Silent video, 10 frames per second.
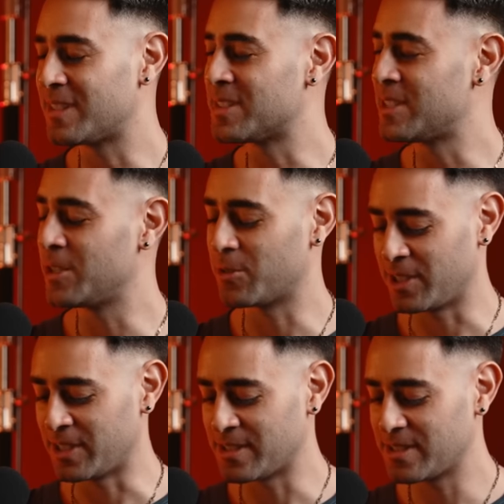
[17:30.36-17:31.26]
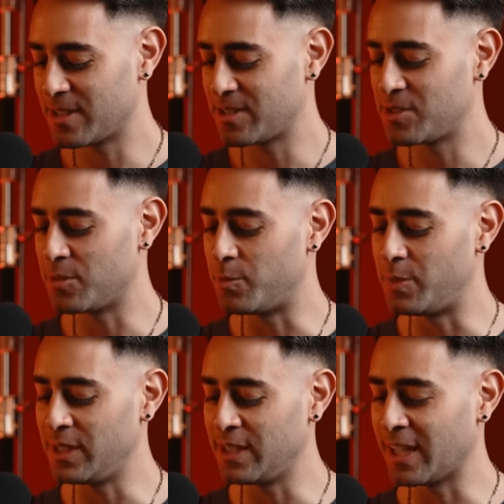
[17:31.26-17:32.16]
the secret is to
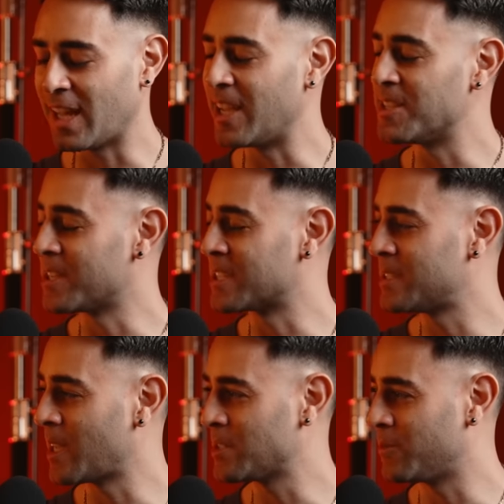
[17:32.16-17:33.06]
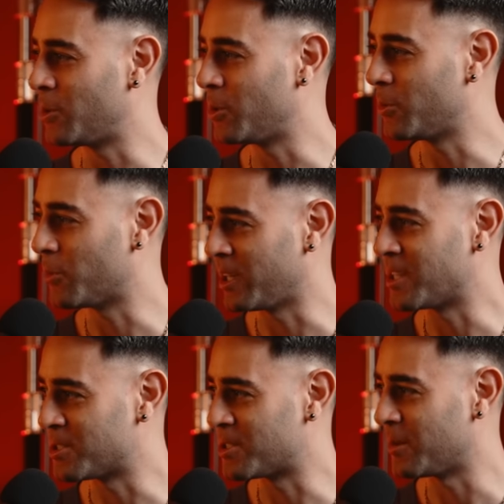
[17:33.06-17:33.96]
being in a successful
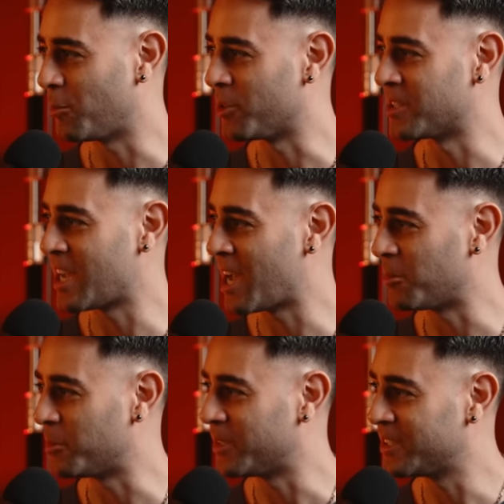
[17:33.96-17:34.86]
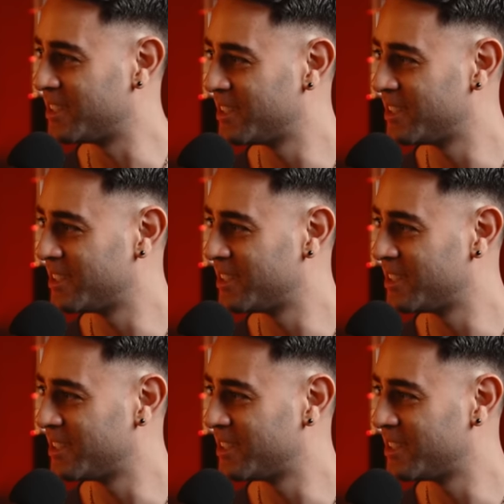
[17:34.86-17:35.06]
relationship with a Thai woman?